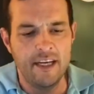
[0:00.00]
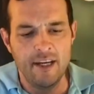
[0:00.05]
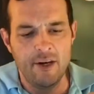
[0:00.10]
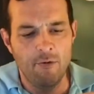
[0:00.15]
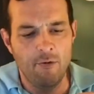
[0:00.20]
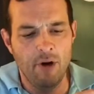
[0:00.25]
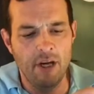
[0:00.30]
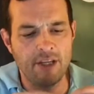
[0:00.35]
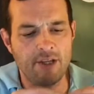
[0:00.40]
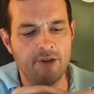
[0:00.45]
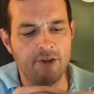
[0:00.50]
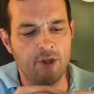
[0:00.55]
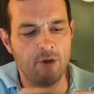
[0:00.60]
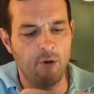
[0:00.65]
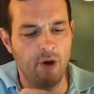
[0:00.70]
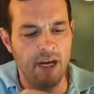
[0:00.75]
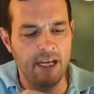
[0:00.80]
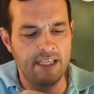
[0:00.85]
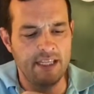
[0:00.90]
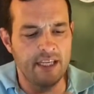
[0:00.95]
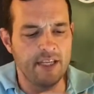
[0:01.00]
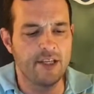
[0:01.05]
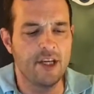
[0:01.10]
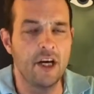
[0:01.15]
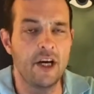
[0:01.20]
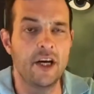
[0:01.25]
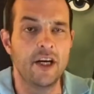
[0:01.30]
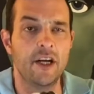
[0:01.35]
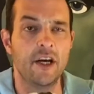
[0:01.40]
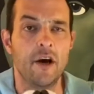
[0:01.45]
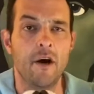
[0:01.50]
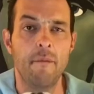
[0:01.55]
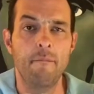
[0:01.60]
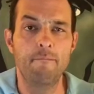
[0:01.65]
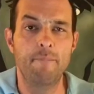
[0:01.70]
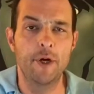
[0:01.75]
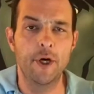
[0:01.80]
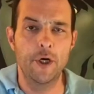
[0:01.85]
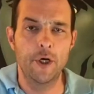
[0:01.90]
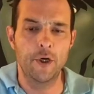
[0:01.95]
Once or twice is good.
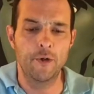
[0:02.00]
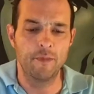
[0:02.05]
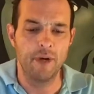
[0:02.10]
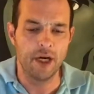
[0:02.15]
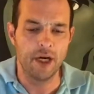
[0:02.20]
Boom,